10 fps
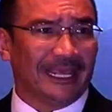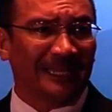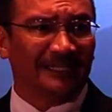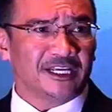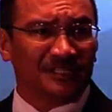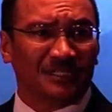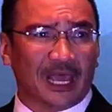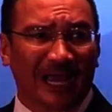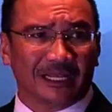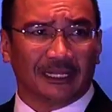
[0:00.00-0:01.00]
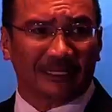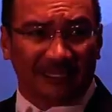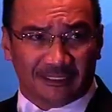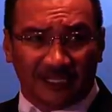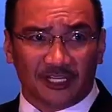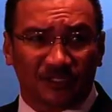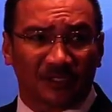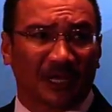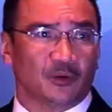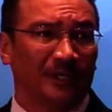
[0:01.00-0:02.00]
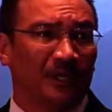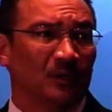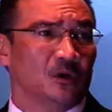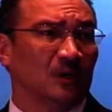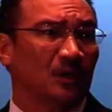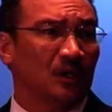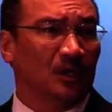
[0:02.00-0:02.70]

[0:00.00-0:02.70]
And this we owe